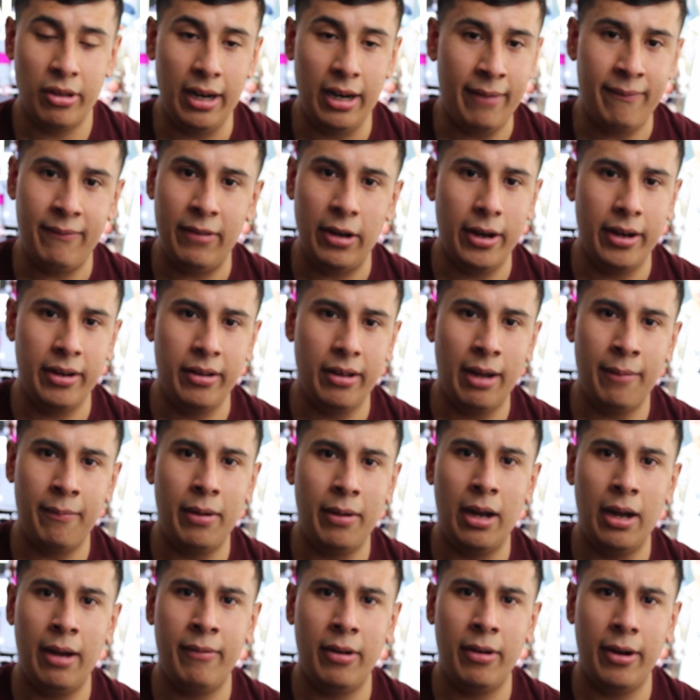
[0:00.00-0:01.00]
I'm
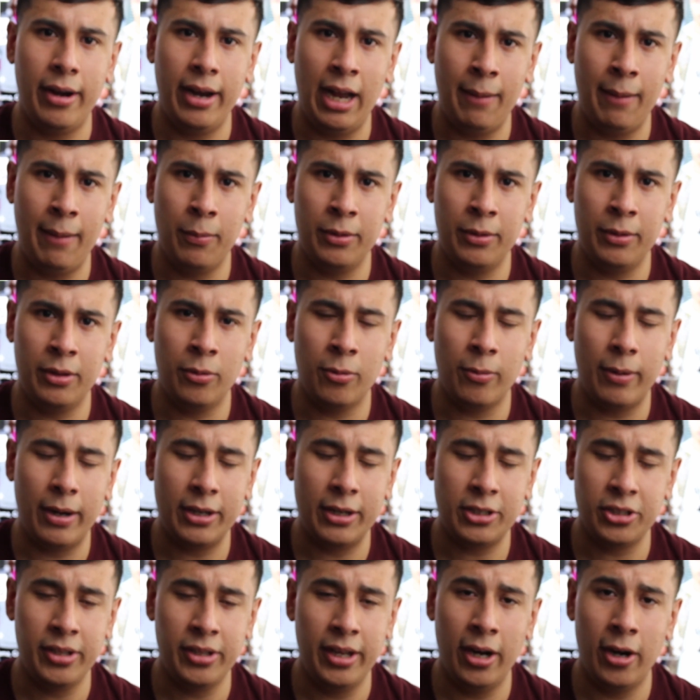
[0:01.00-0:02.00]
very happy with the
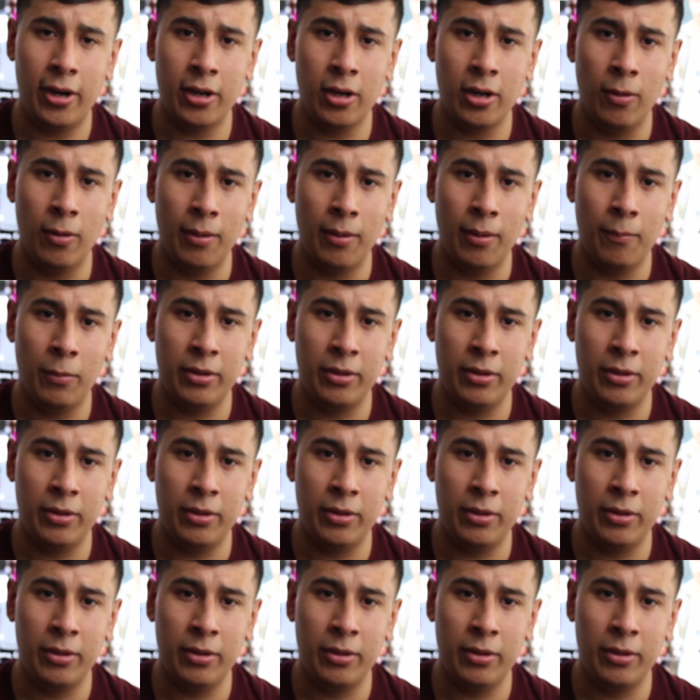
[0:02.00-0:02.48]
direction they are going